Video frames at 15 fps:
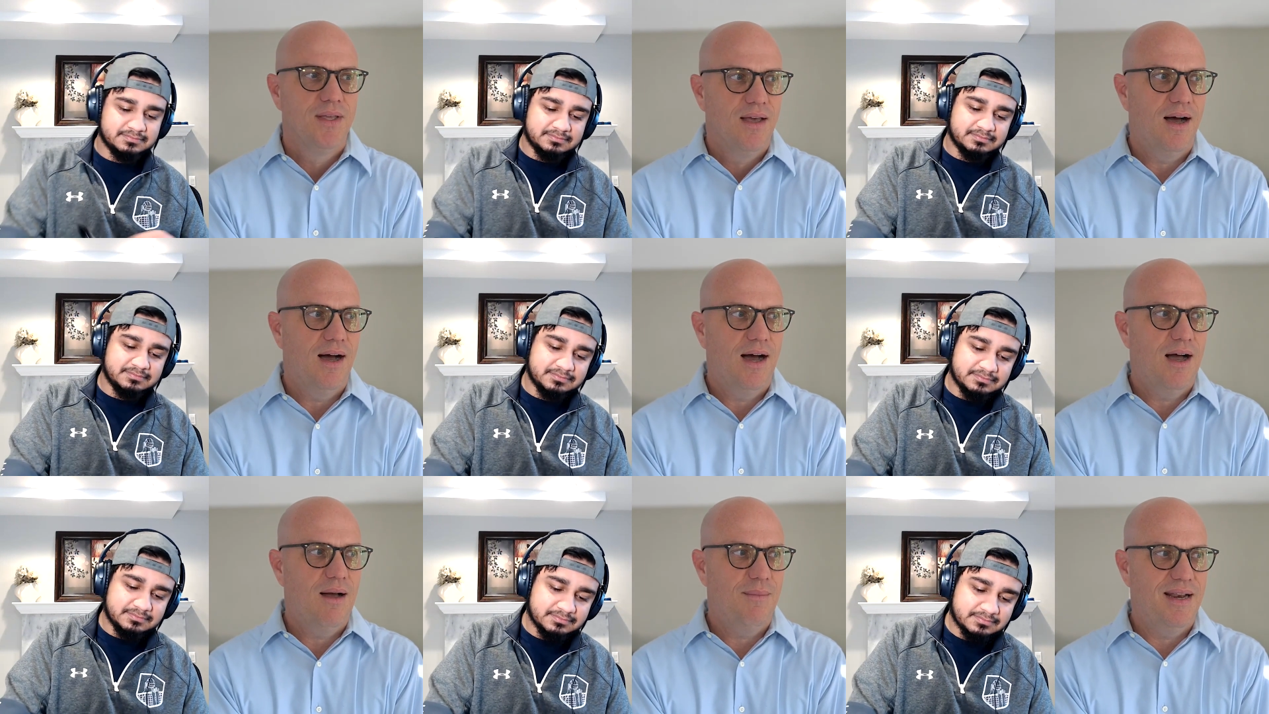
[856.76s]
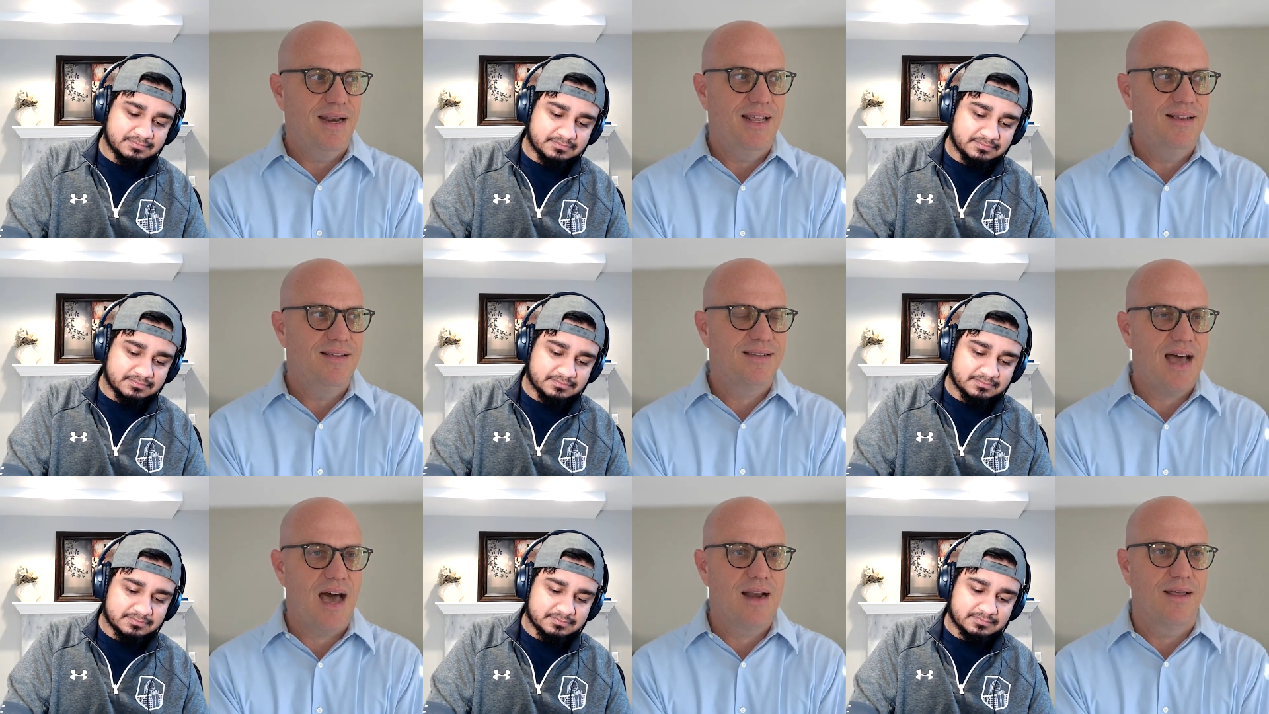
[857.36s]
Speaker 1: Um, and he's
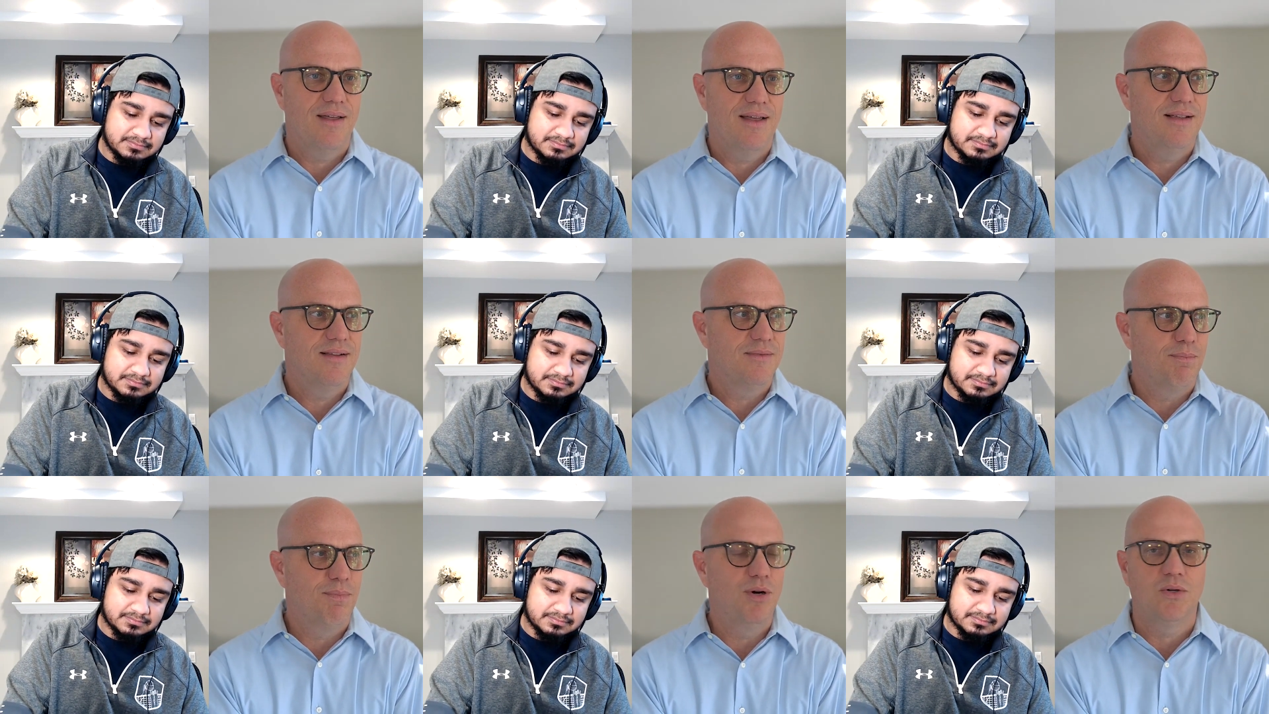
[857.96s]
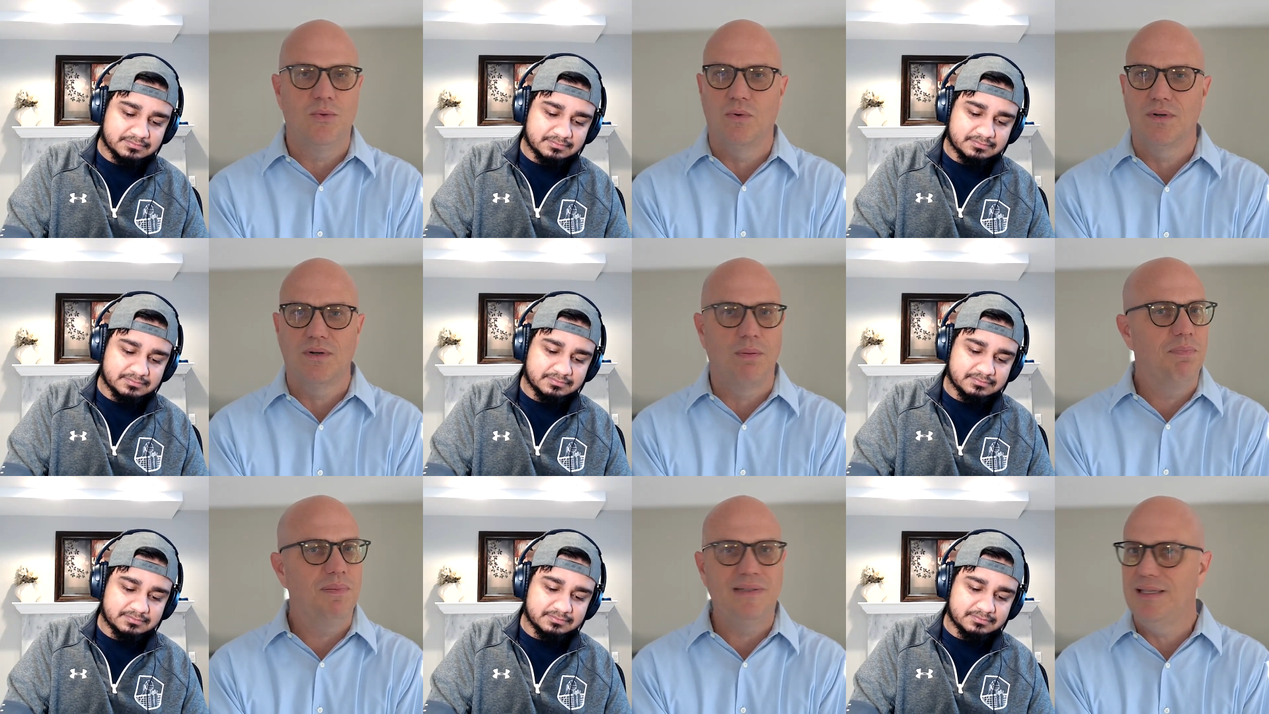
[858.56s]
kind of his book will
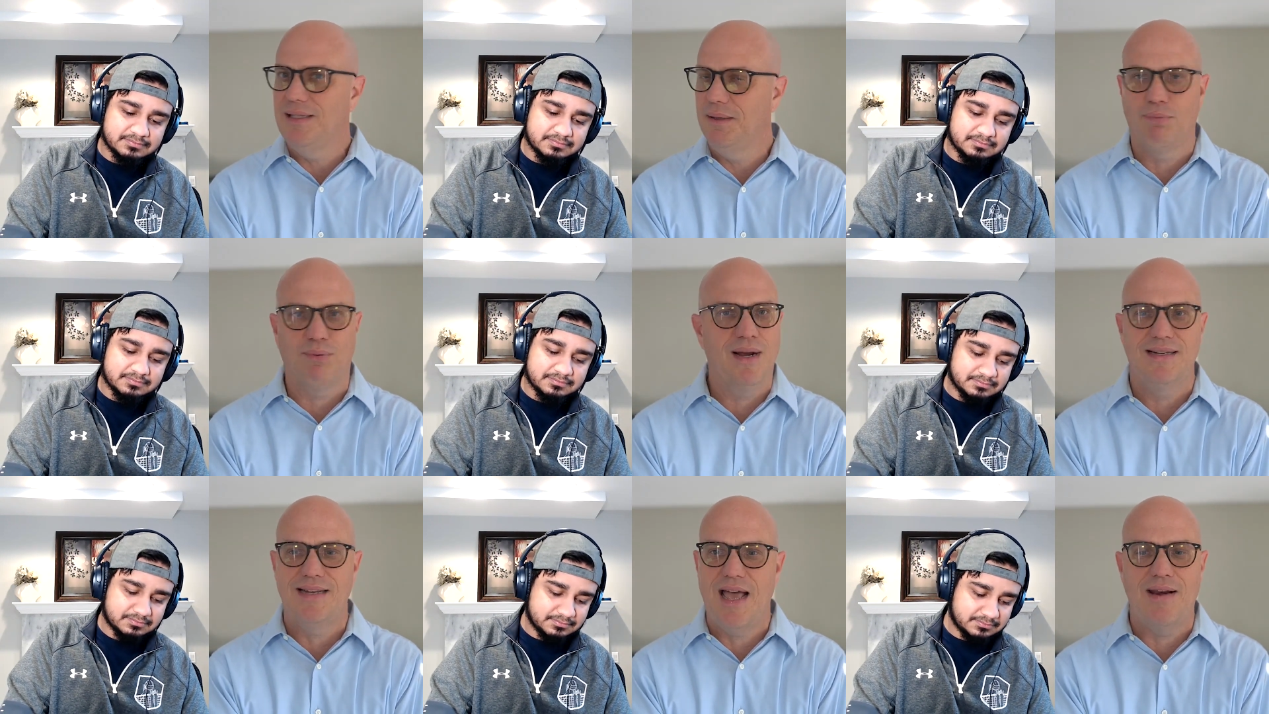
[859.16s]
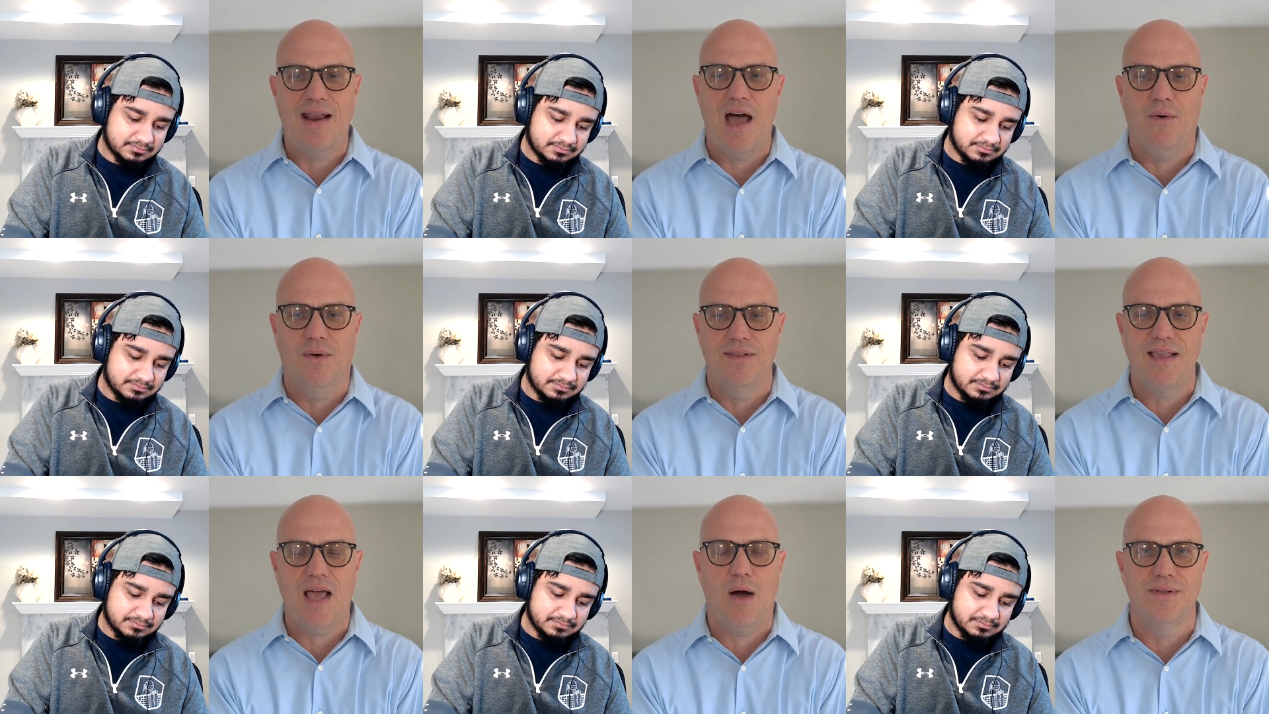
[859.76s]
completely break down how it's
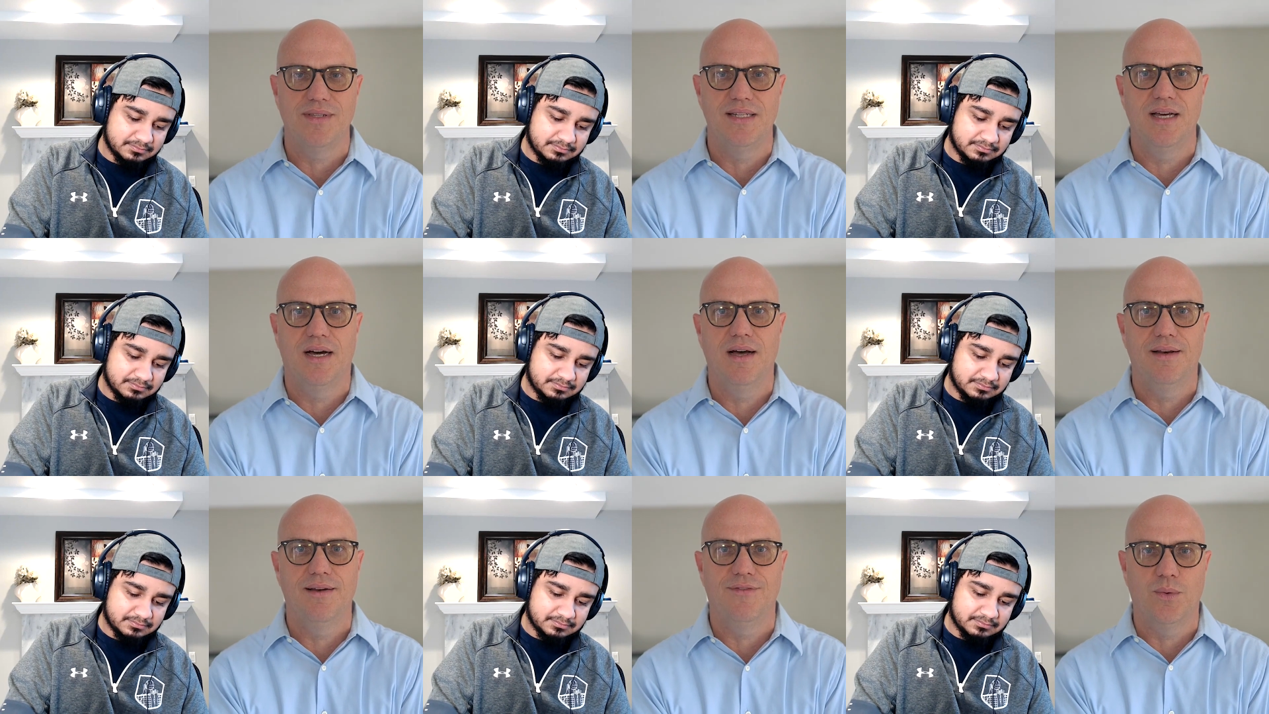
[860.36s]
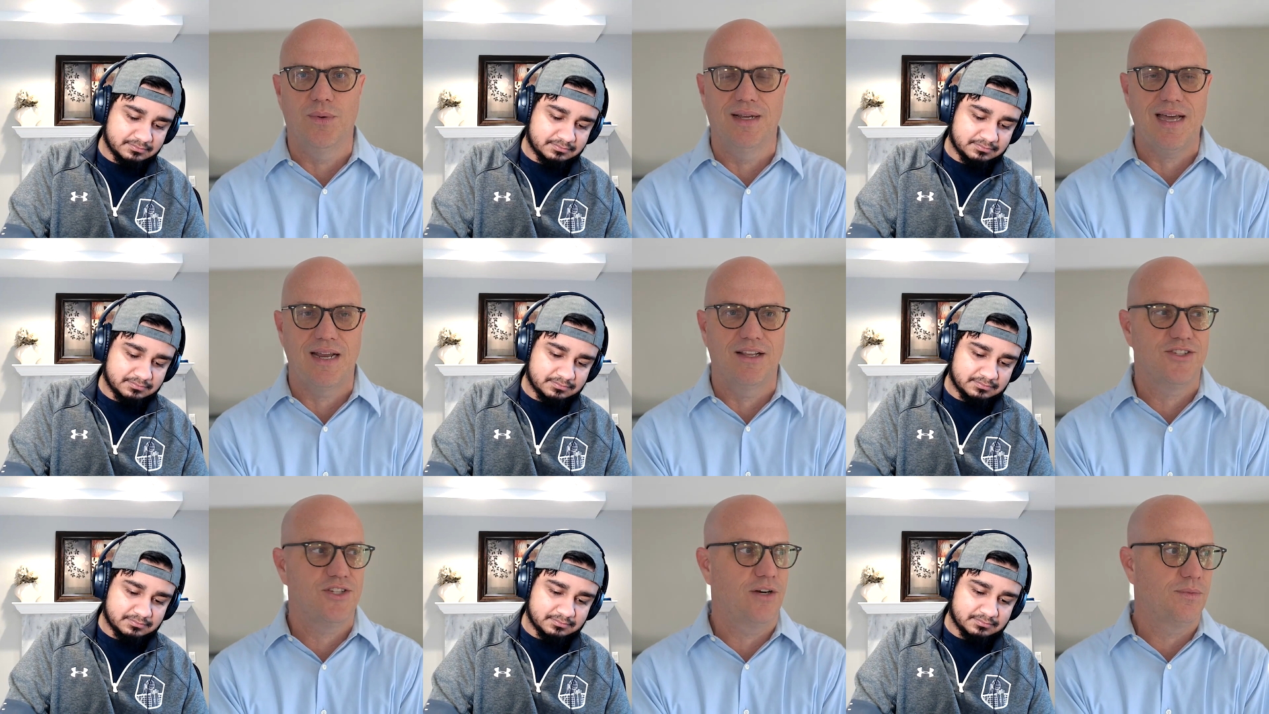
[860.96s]
how it's done if you want to kind of
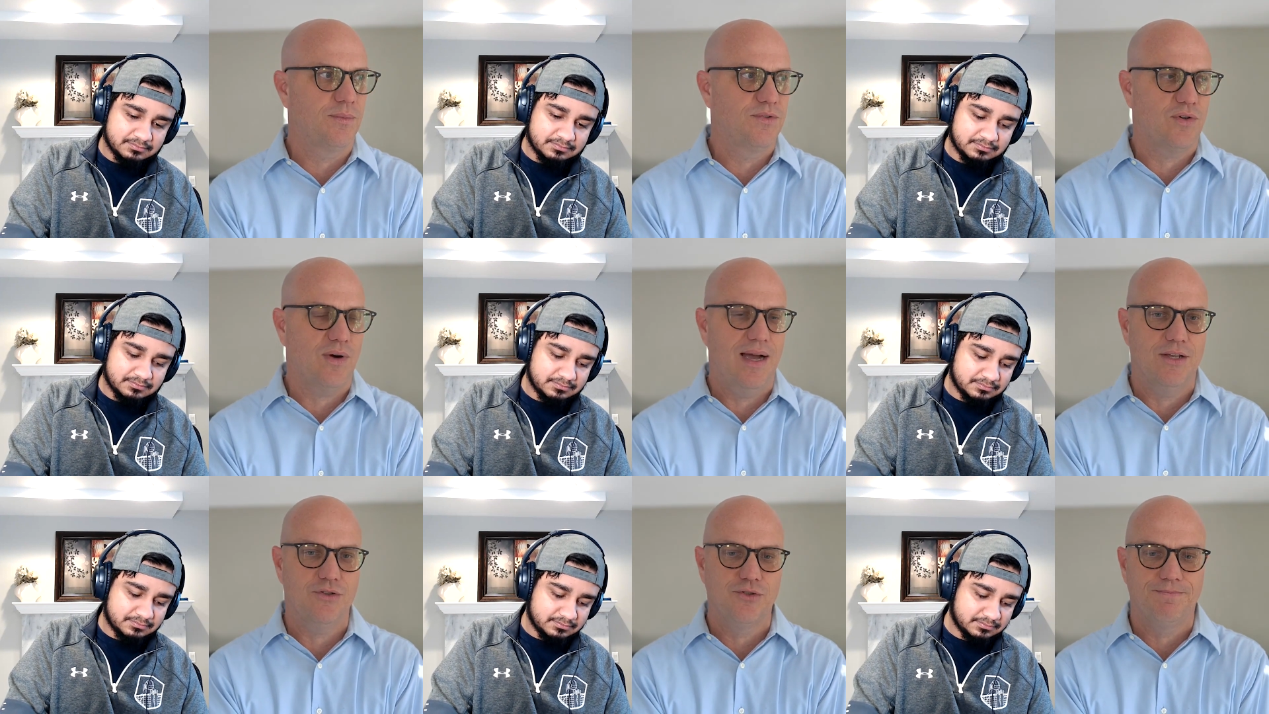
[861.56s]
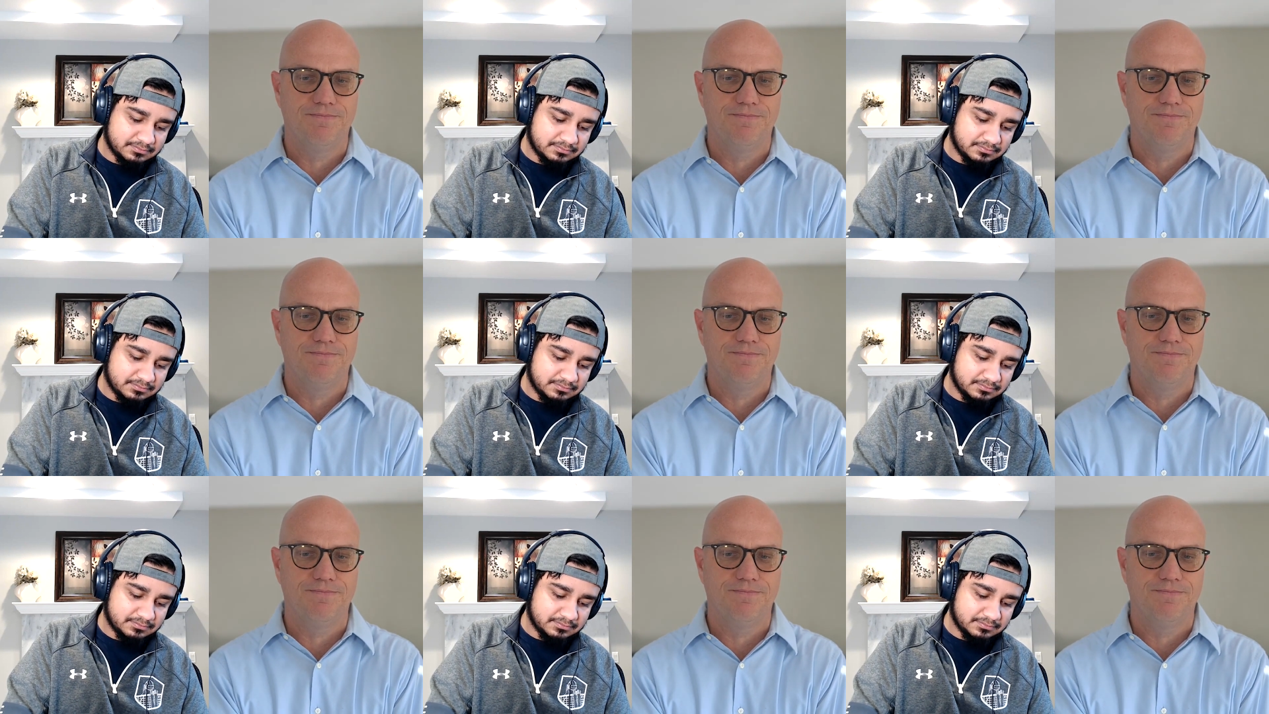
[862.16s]
start from scratch.